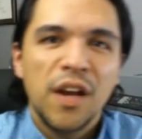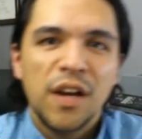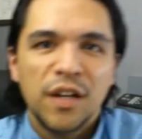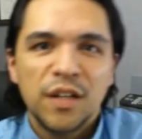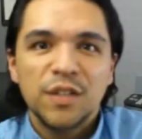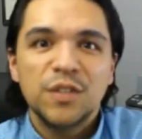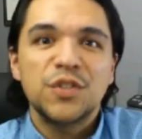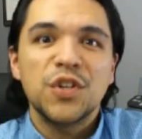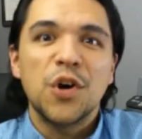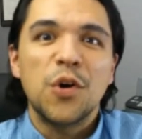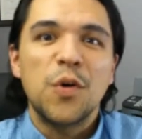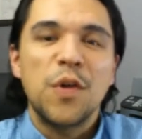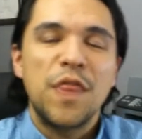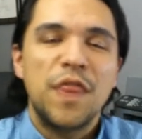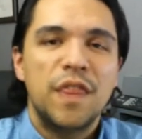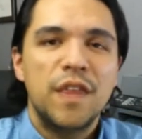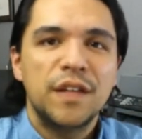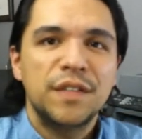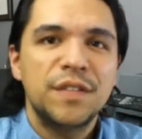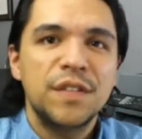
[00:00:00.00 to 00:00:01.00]
So
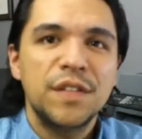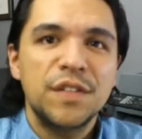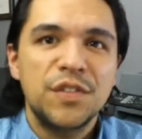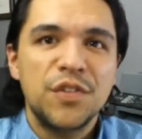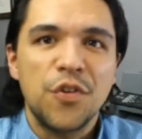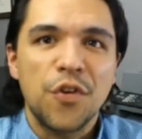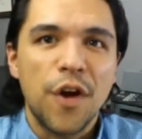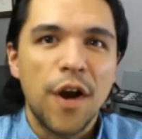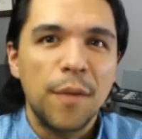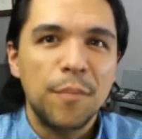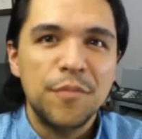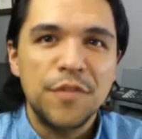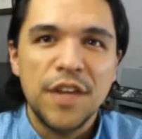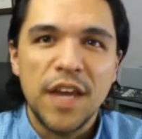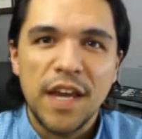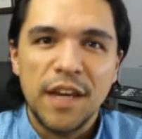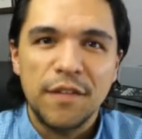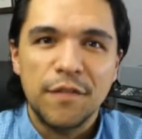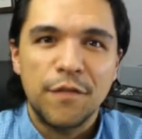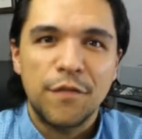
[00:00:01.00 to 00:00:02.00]
this is your
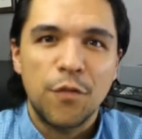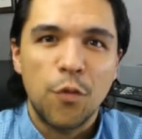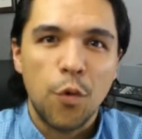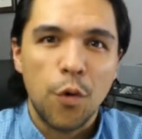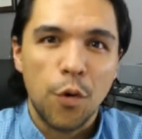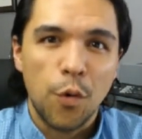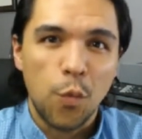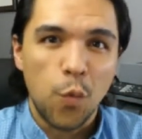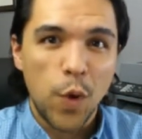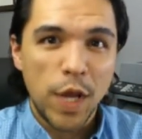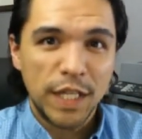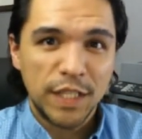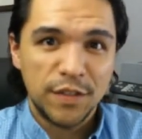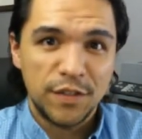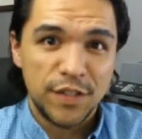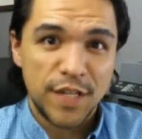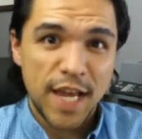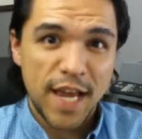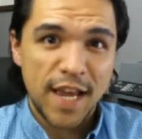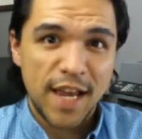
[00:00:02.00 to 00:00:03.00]
update for
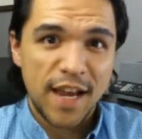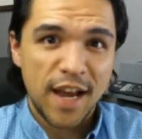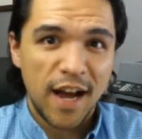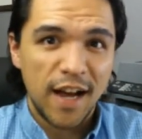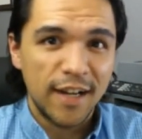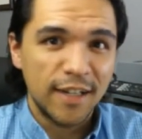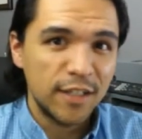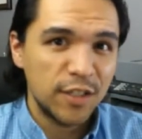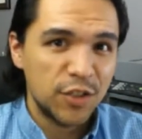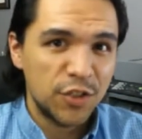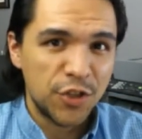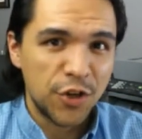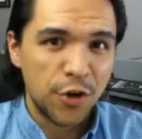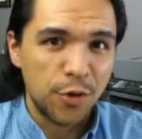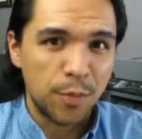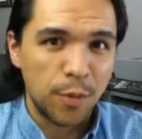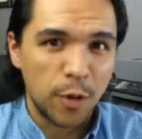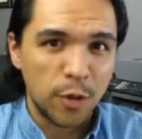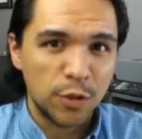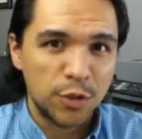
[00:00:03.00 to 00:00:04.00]
Wednesday,
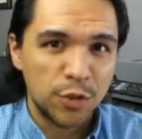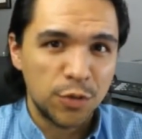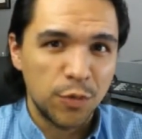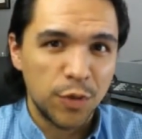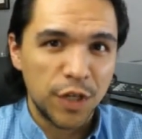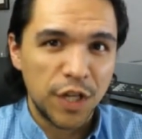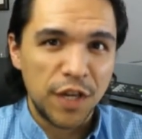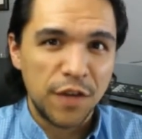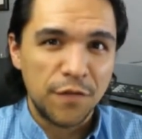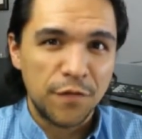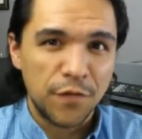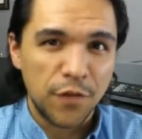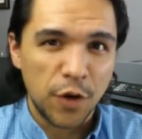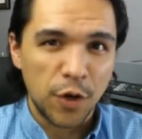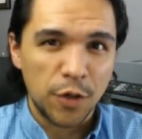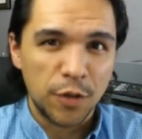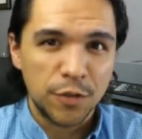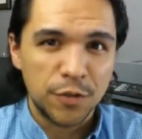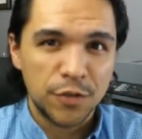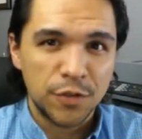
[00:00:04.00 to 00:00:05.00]
October
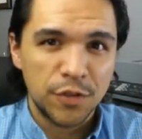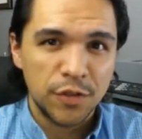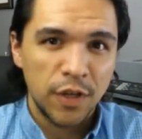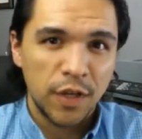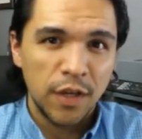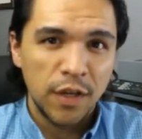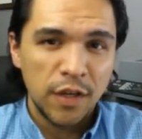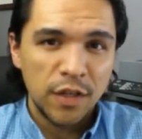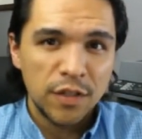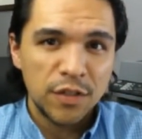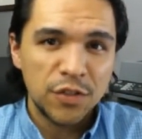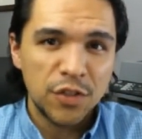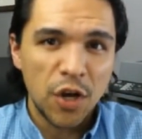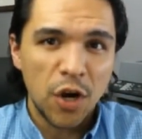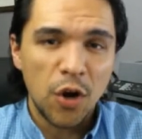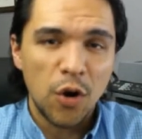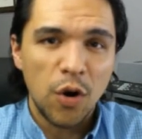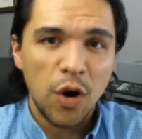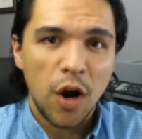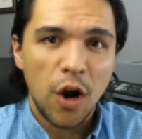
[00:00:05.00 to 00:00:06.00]
21st.
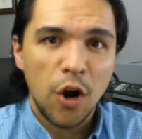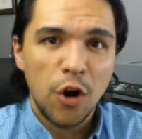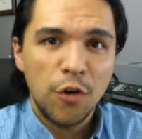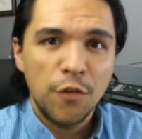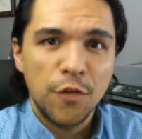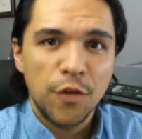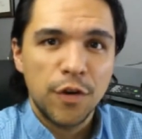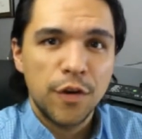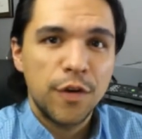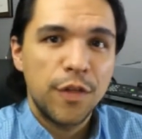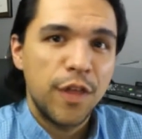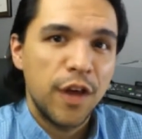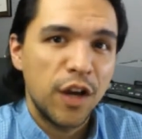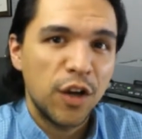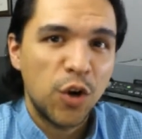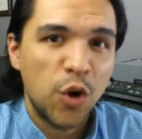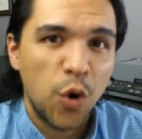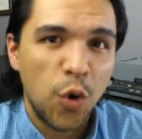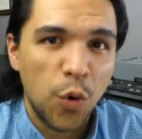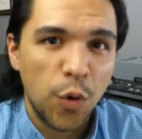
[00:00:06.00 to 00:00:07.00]
So over the
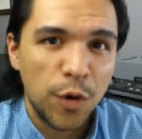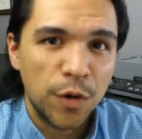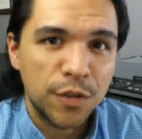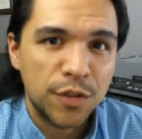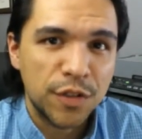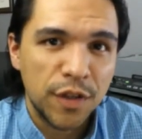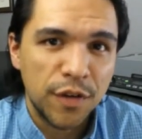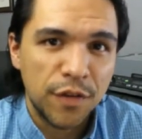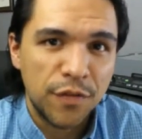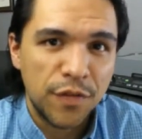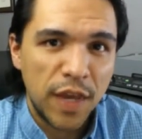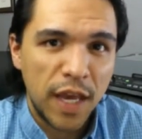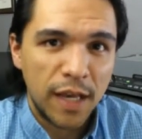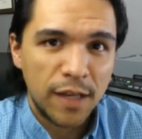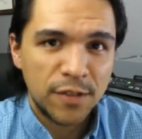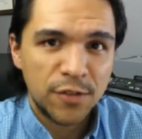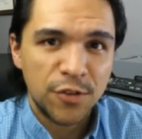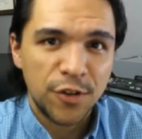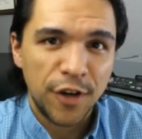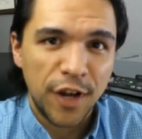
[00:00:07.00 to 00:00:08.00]
course of
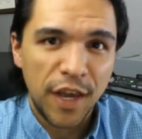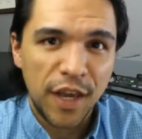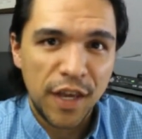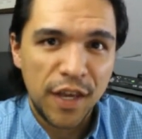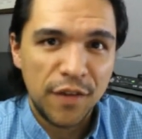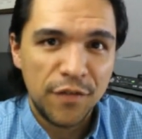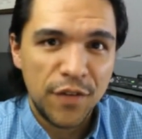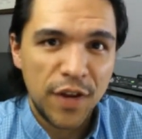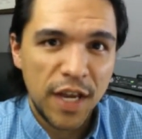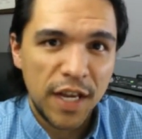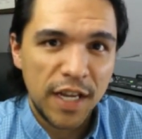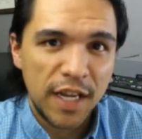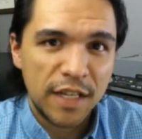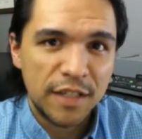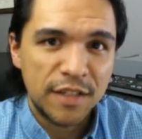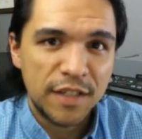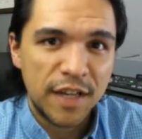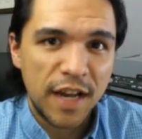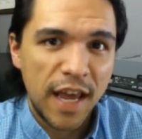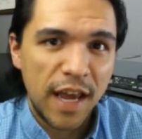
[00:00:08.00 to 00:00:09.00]
yesterday evening and
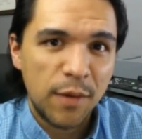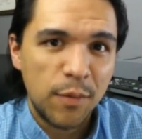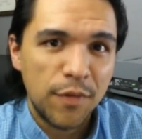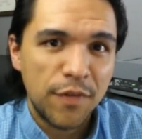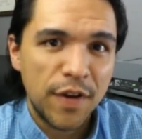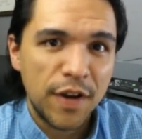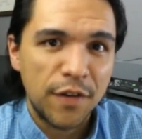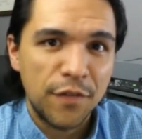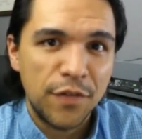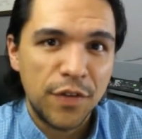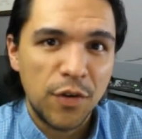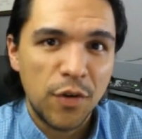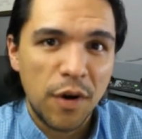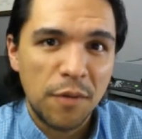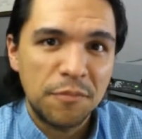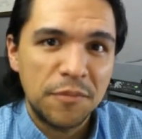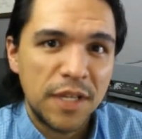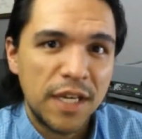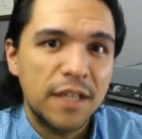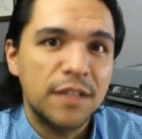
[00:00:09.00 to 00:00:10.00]
today, we've had a few
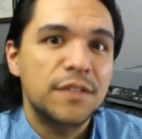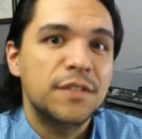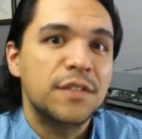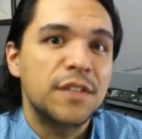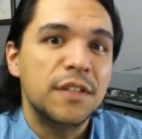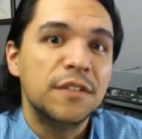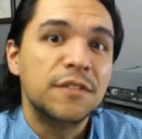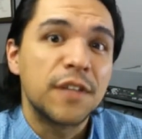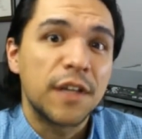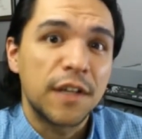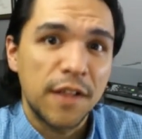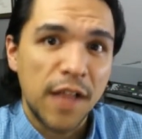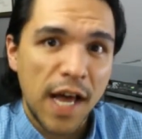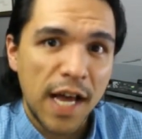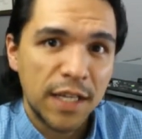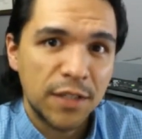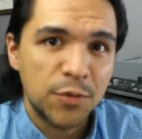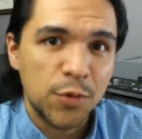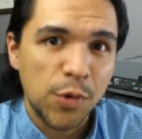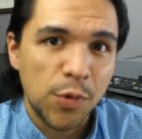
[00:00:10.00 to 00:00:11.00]
updates since I
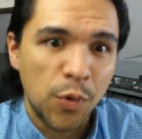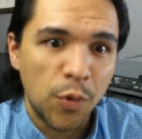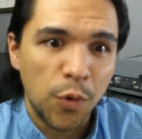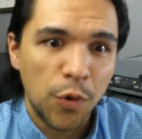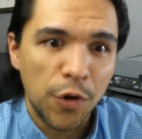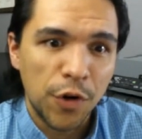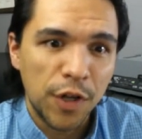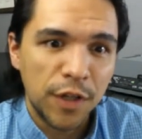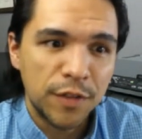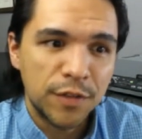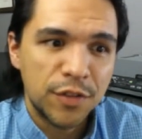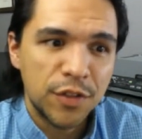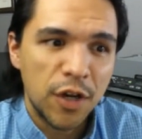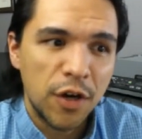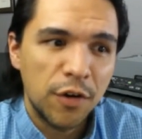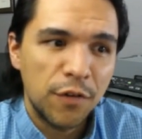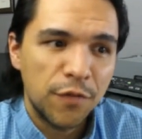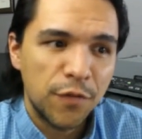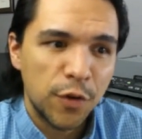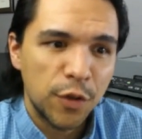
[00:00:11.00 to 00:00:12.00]
last recorded.
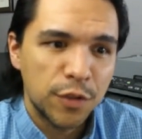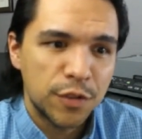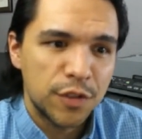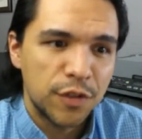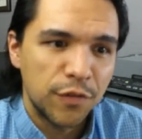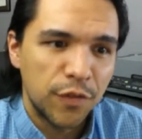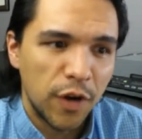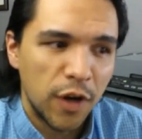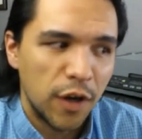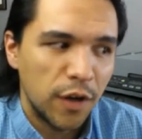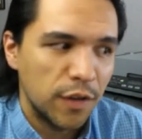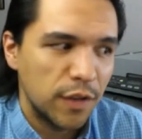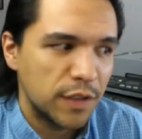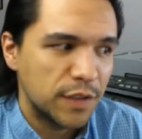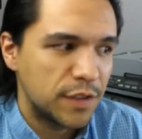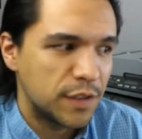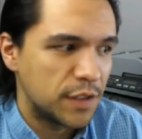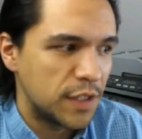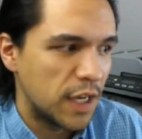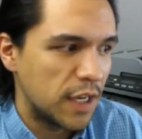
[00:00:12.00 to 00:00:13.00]
So first of all,
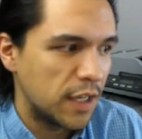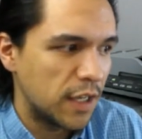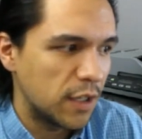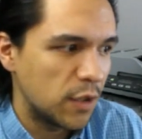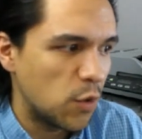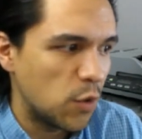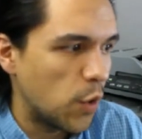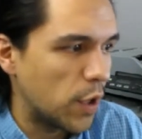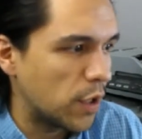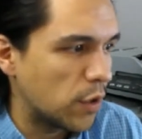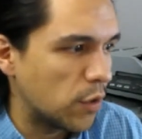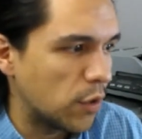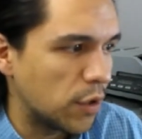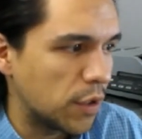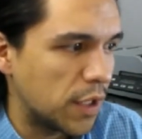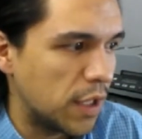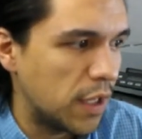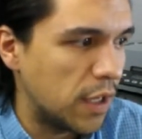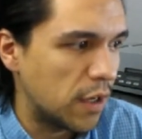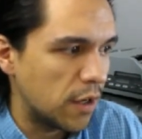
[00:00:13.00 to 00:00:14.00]
let's take a quick look
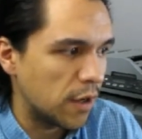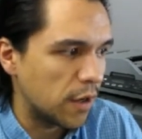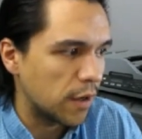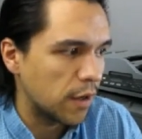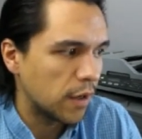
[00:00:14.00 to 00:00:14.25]
here